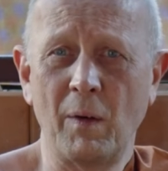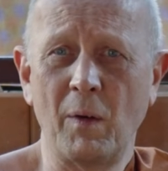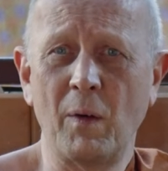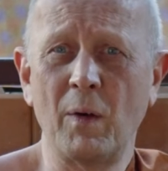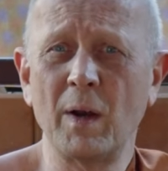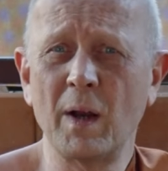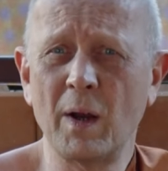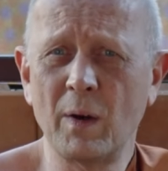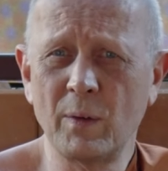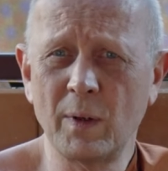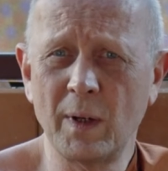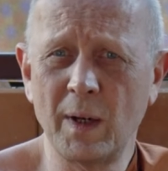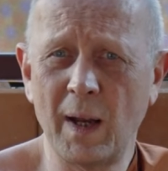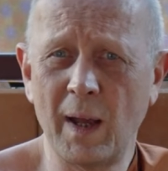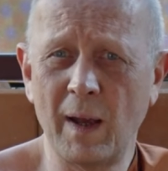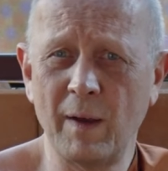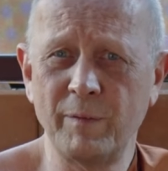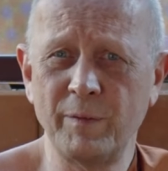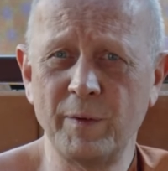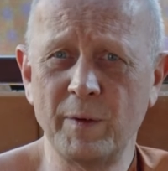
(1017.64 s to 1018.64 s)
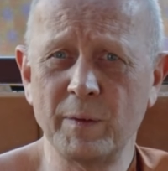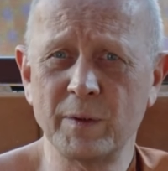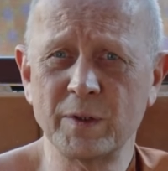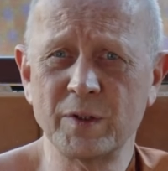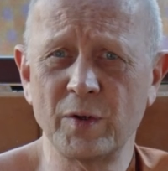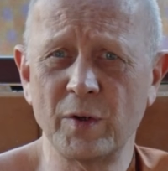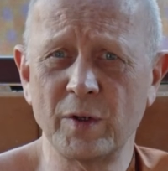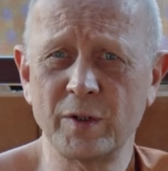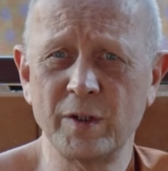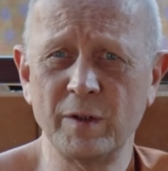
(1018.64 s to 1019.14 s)
All our life we were
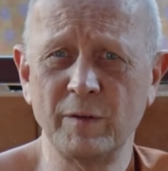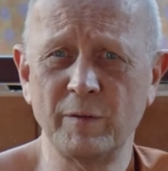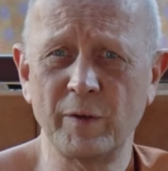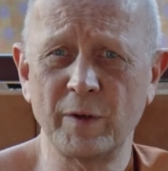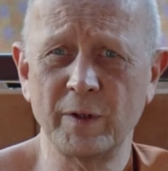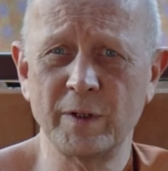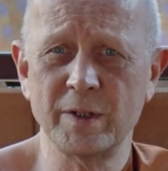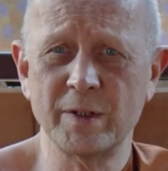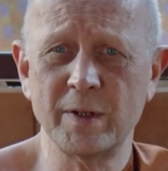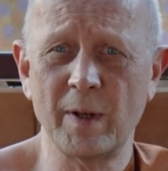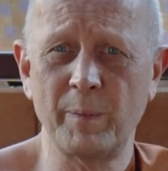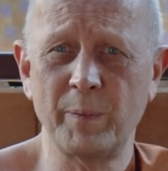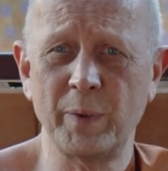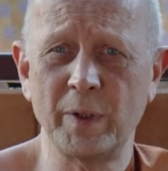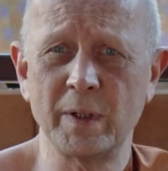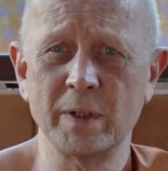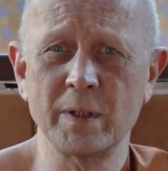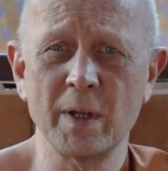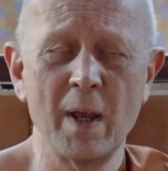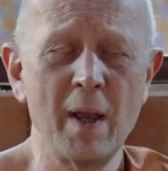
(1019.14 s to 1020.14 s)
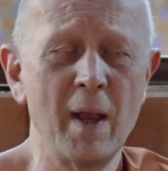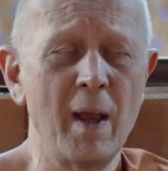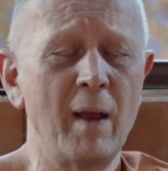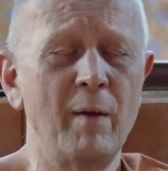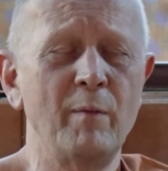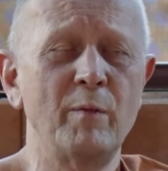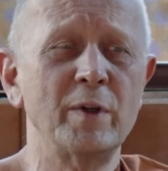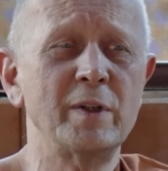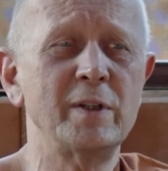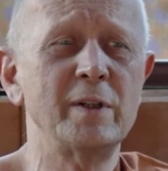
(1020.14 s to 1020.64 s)
searching for this happiness.
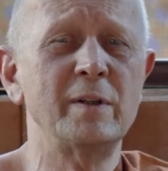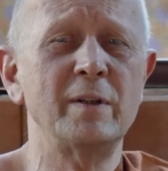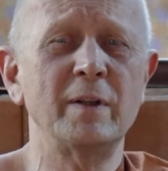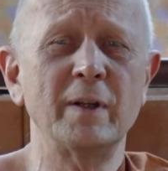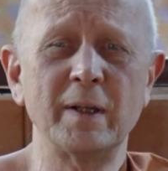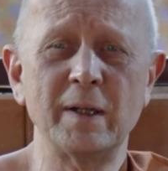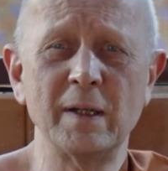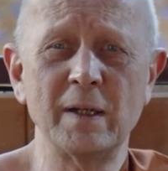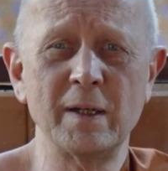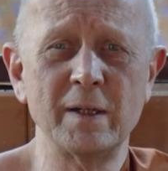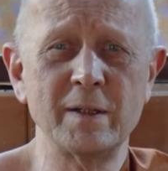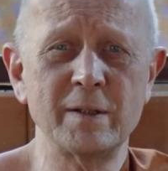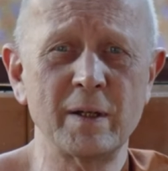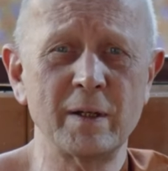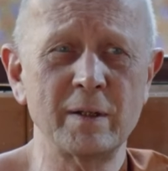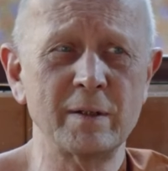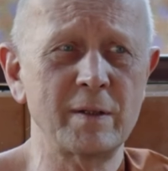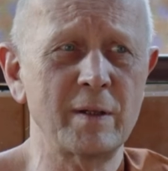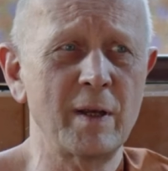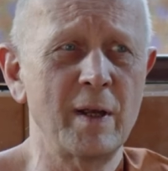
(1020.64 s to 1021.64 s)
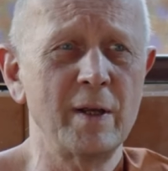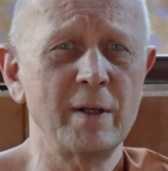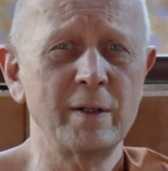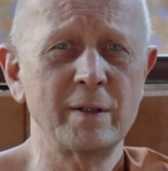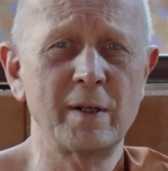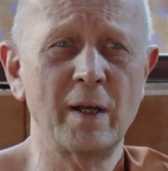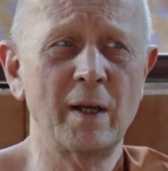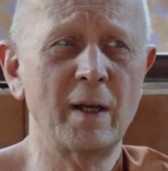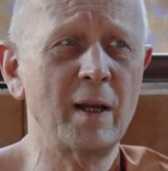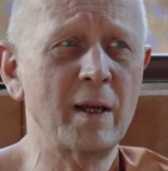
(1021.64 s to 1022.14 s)
And what did the Kilesas
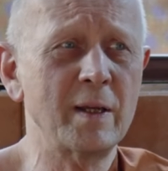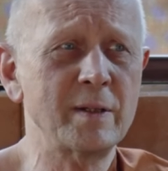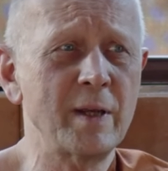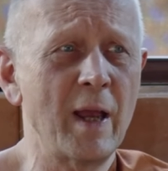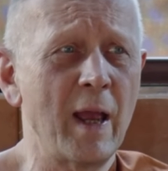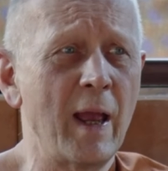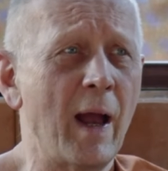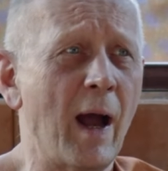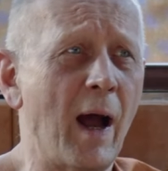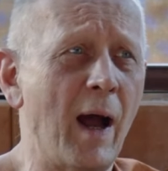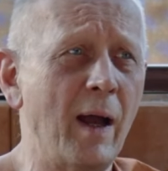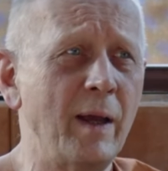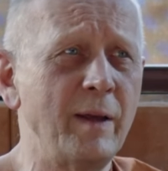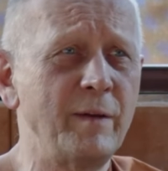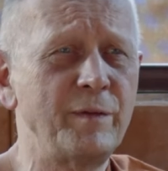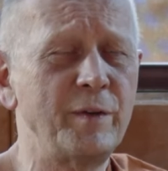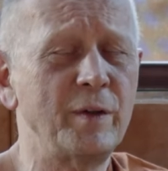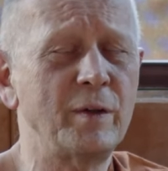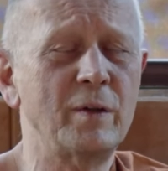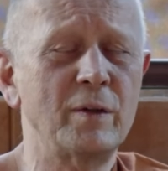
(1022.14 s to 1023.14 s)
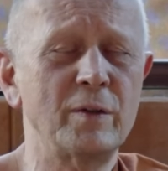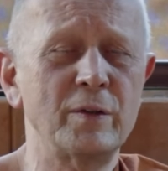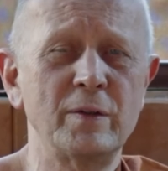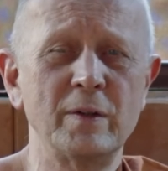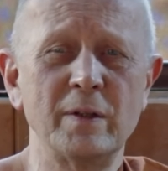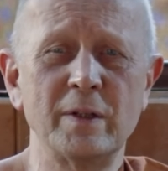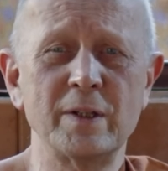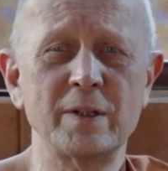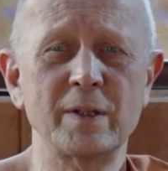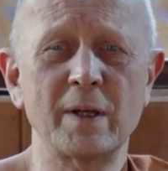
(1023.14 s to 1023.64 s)
tell us? Ah, if you go
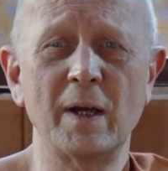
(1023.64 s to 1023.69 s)
to this